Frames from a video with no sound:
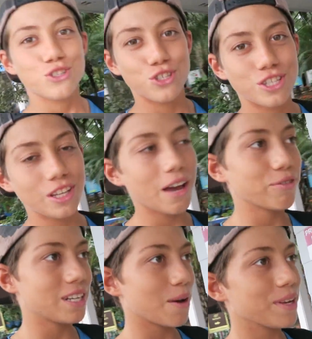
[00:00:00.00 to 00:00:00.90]

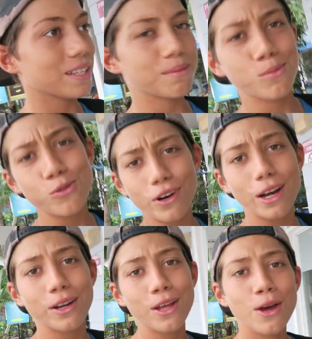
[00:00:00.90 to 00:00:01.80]
stuffed. Now we get to move
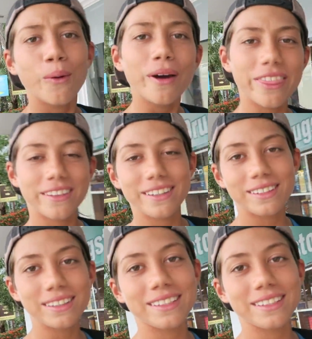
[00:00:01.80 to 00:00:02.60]
on with the